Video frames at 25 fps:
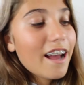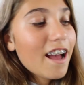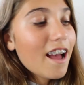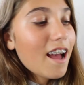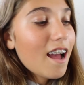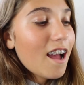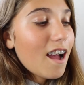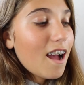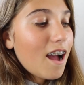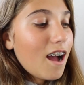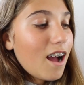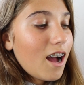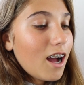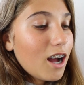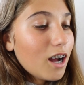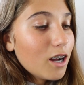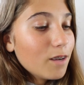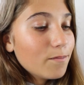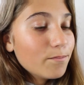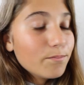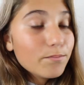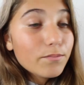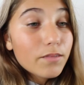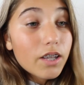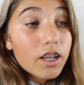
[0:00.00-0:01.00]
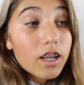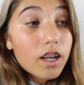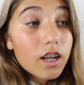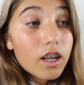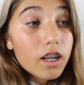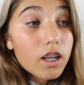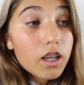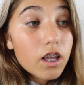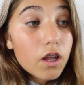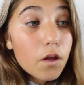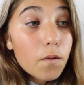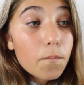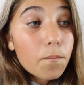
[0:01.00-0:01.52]
But
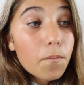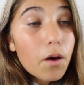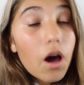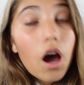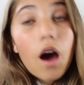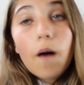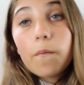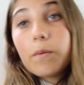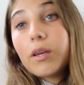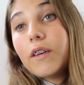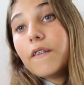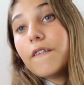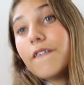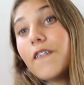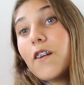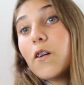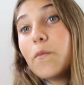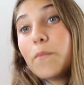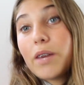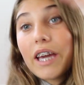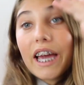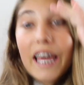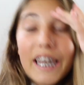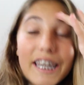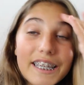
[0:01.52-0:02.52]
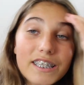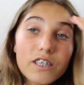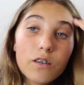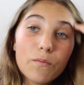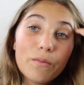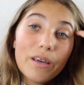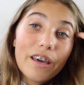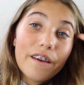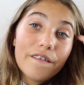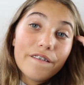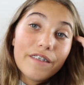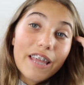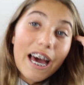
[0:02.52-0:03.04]
I'll be filming a little
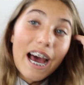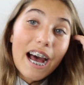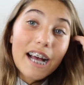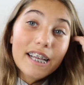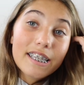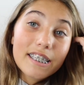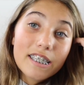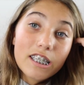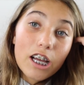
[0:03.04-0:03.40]
bit of that.